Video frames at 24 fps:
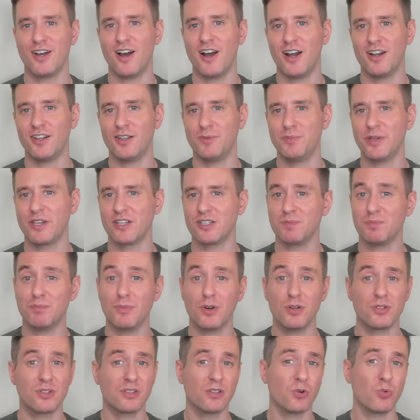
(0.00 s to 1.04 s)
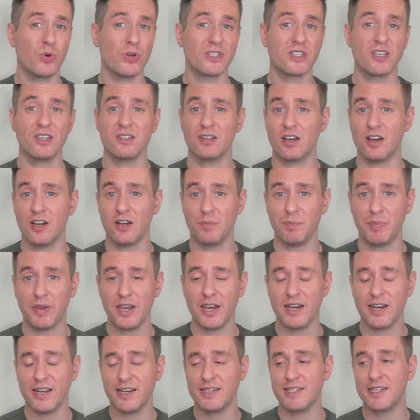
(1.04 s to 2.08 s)
Islay because most of their whiskey is
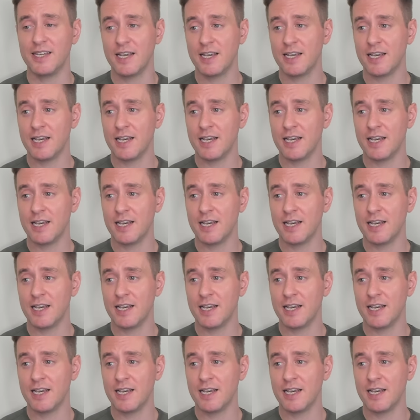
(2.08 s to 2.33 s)
unpeated.